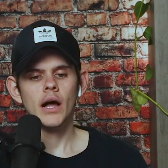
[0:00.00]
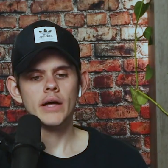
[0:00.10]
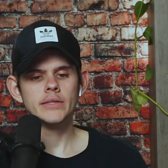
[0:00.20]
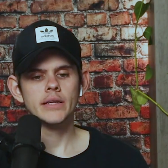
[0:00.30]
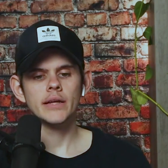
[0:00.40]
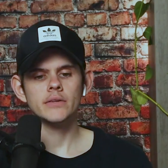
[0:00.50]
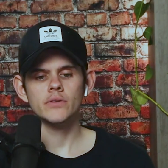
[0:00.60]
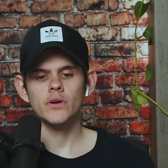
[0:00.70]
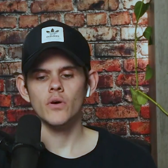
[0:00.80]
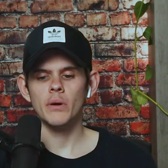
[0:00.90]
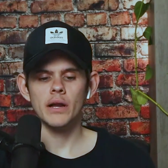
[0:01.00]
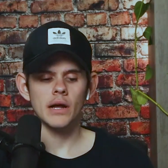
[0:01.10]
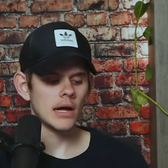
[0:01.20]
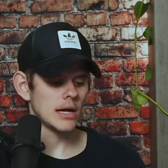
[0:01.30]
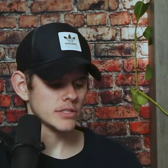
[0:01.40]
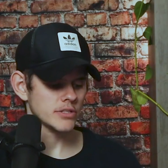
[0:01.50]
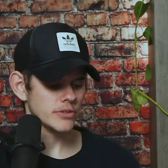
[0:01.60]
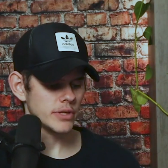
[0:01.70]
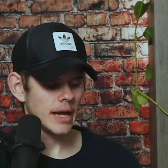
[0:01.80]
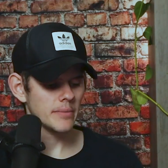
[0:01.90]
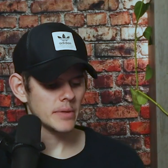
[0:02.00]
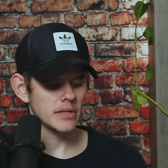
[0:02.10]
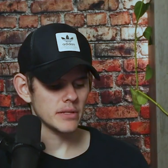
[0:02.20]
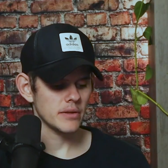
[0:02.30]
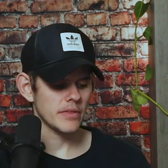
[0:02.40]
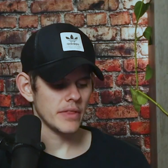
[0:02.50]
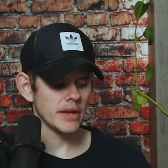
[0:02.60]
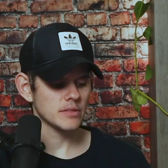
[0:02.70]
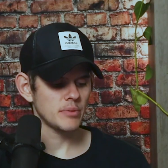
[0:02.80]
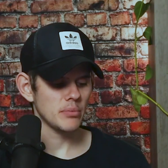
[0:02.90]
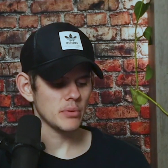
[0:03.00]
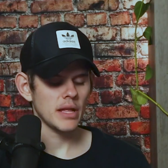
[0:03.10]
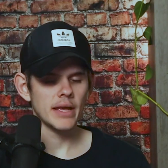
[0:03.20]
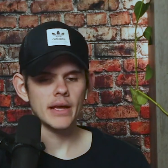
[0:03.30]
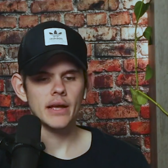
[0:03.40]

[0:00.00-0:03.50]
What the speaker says: I don't know about a hot streak. I mean, there's people like